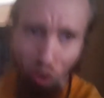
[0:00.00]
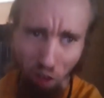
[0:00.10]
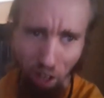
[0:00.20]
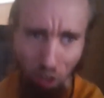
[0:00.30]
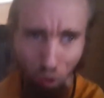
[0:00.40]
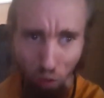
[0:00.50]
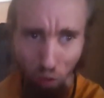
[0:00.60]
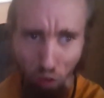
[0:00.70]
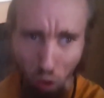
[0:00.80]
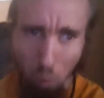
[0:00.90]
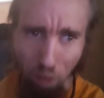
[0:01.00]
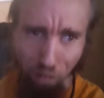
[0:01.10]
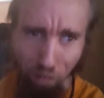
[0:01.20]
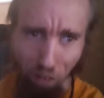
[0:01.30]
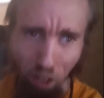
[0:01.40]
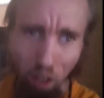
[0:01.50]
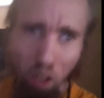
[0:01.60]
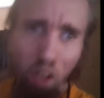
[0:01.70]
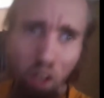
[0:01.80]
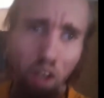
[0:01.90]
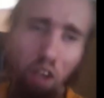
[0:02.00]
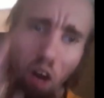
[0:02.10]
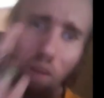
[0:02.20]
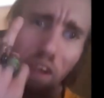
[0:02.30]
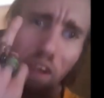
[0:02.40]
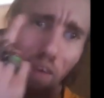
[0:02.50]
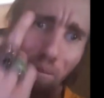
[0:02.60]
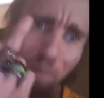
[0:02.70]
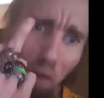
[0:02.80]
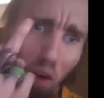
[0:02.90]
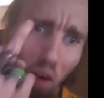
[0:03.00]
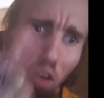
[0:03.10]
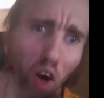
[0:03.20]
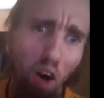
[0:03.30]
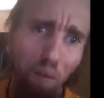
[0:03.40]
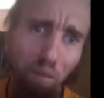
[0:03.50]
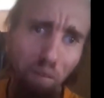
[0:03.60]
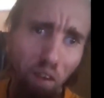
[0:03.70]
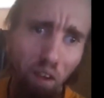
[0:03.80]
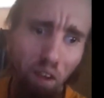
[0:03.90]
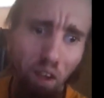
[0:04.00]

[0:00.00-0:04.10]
trying to do stupid shit. Y'all need to fuck off